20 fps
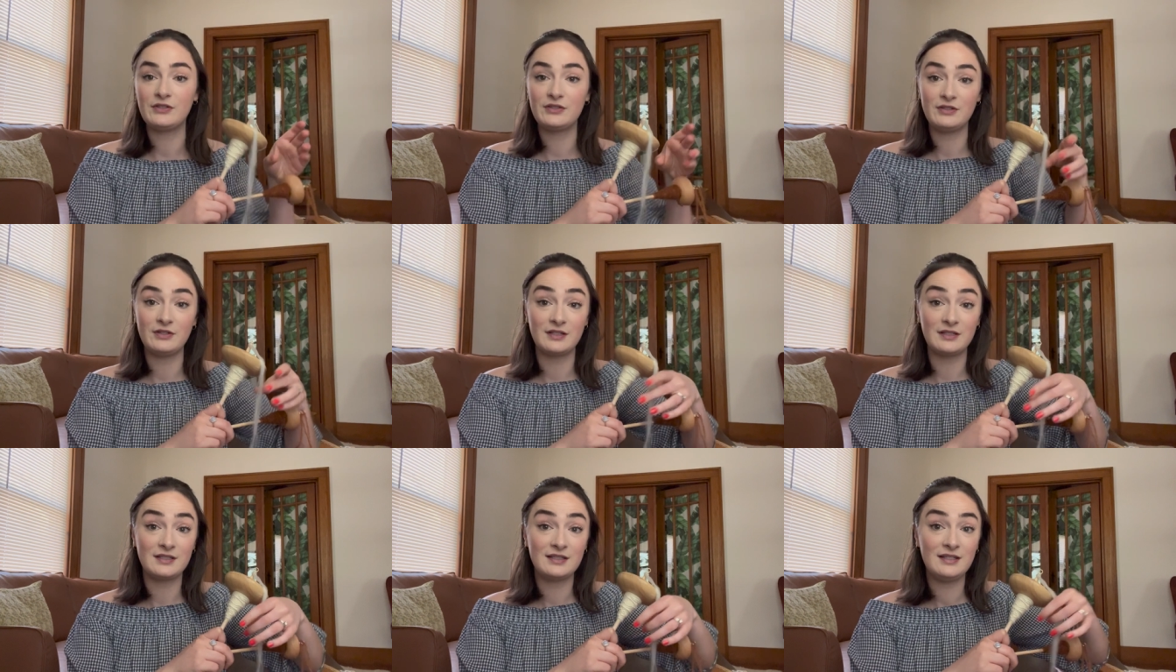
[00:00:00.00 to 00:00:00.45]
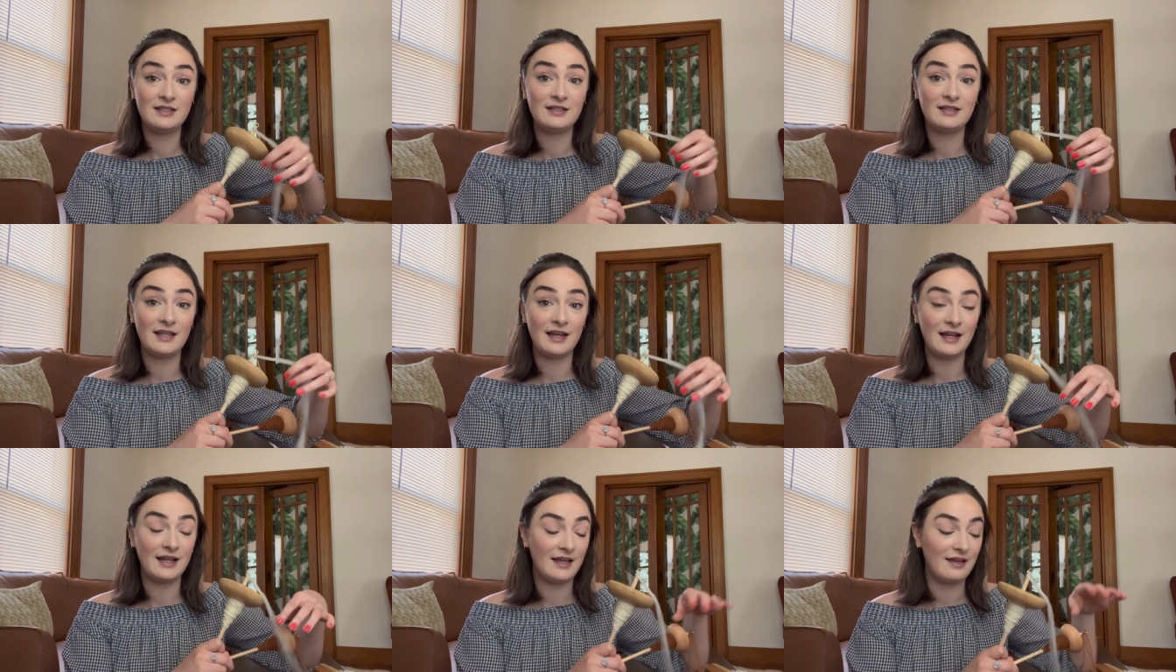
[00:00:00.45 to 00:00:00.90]
You can see
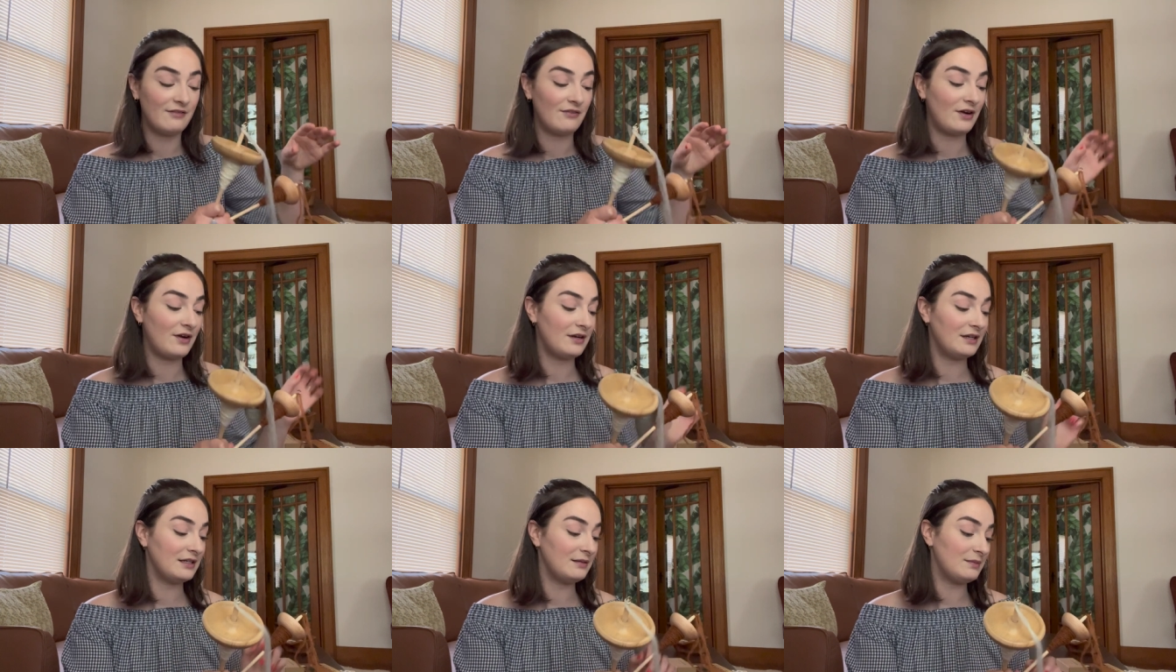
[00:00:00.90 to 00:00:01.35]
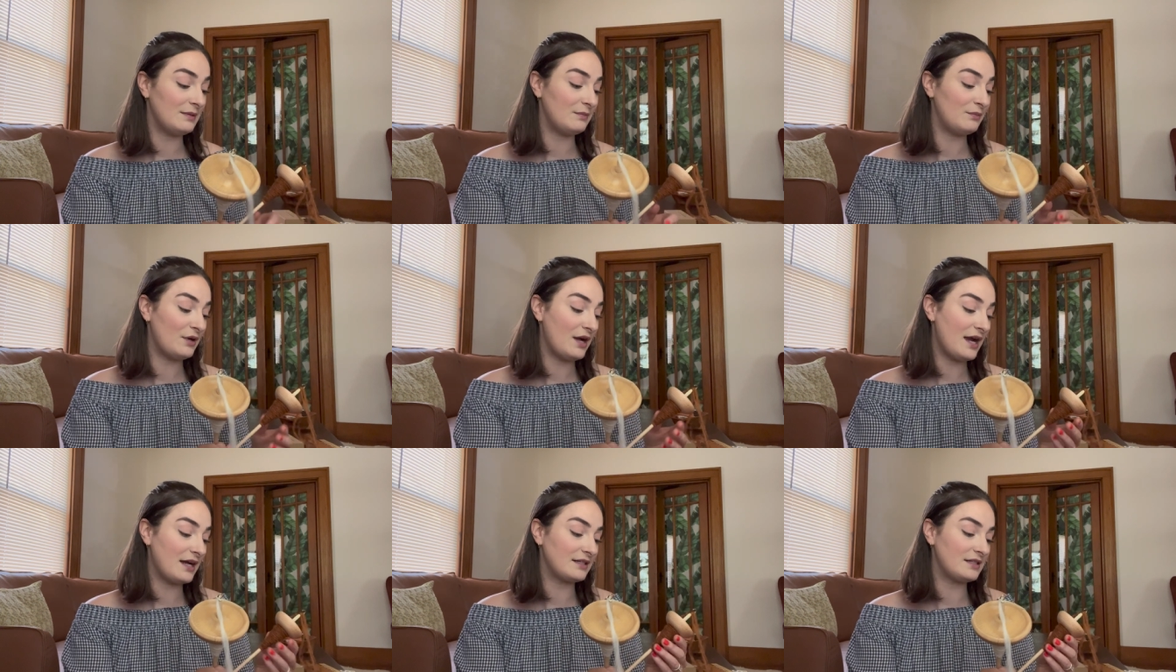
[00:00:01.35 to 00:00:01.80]
that I have already been
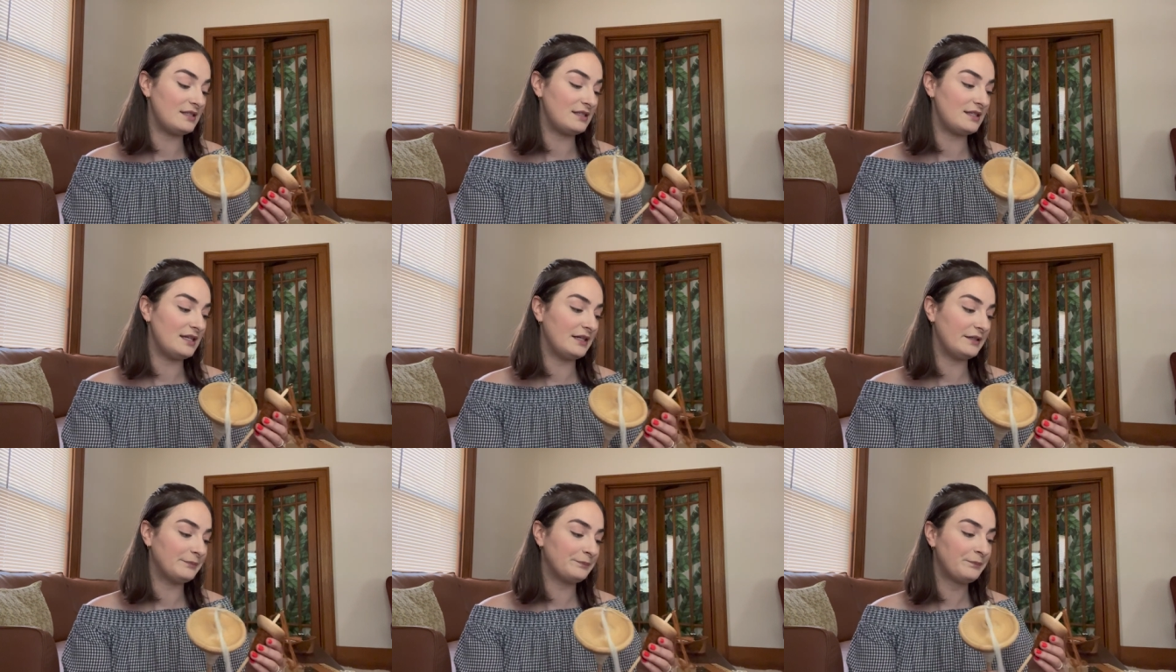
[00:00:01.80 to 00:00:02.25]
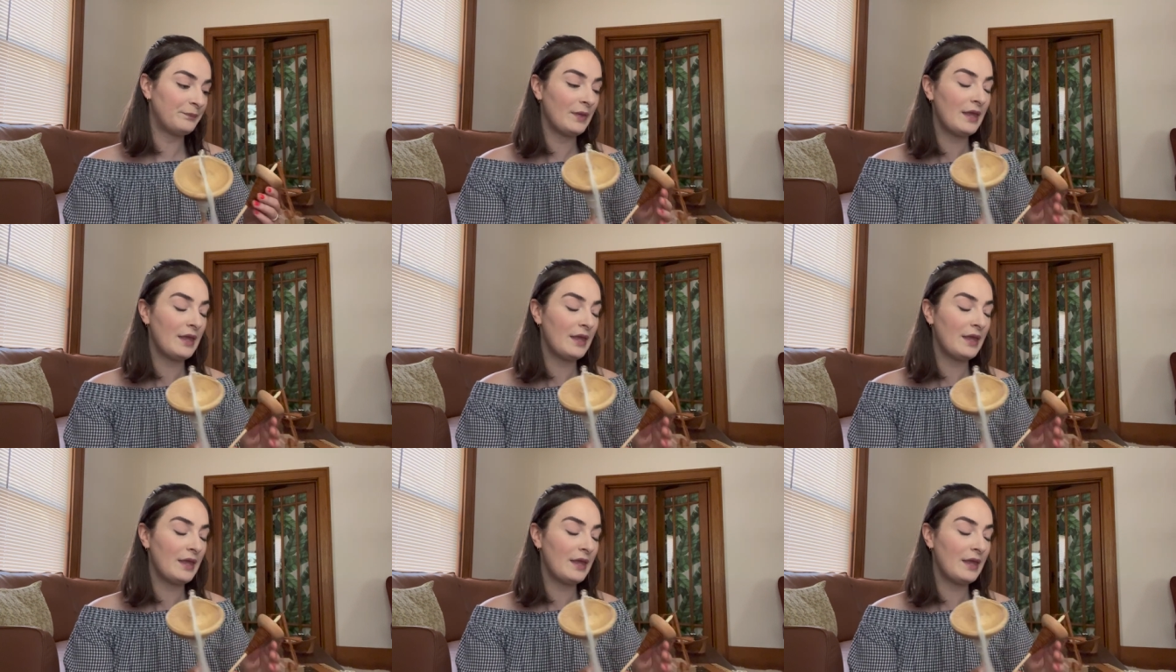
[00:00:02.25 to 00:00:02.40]
practicing.